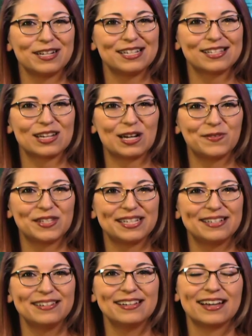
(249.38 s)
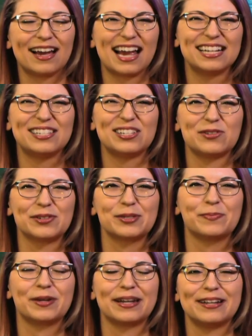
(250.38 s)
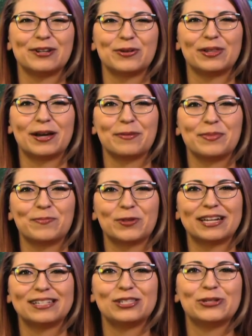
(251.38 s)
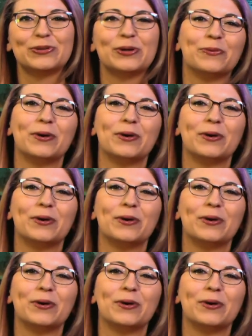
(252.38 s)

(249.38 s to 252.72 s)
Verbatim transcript: Wendy's often? I don't, but I know a lot of people that do.